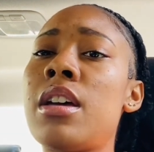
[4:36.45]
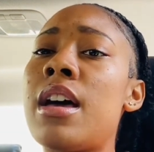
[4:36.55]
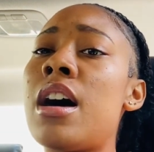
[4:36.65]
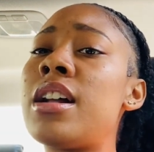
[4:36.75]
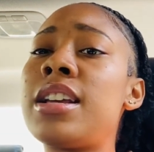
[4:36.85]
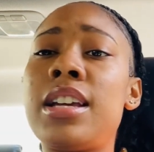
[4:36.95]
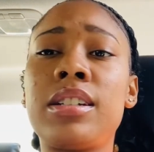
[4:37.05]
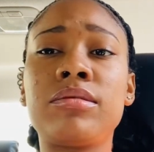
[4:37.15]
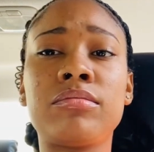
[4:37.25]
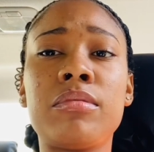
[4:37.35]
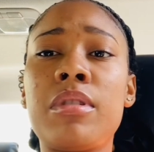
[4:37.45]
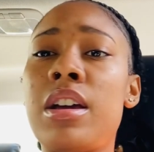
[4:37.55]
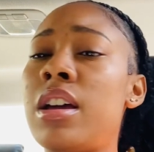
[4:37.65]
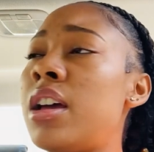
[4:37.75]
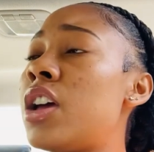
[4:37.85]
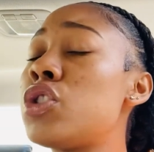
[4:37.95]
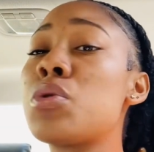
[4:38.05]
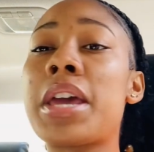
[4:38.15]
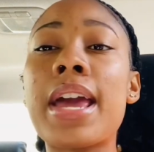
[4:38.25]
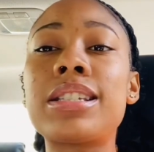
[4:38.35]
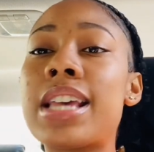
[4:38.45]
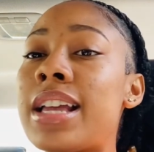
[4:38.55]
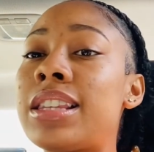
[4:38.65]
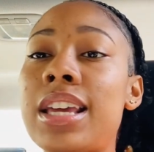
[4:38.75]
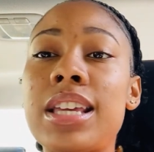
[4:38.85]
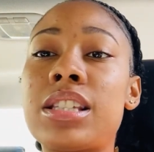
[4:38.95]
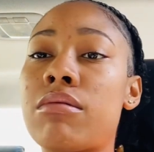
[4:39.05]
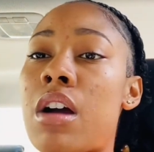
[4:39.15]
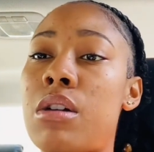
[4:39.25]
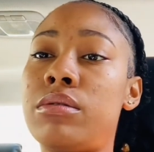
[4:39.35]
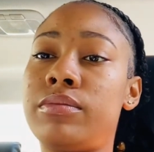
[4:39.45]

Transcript: Honey, you can't take the easy route.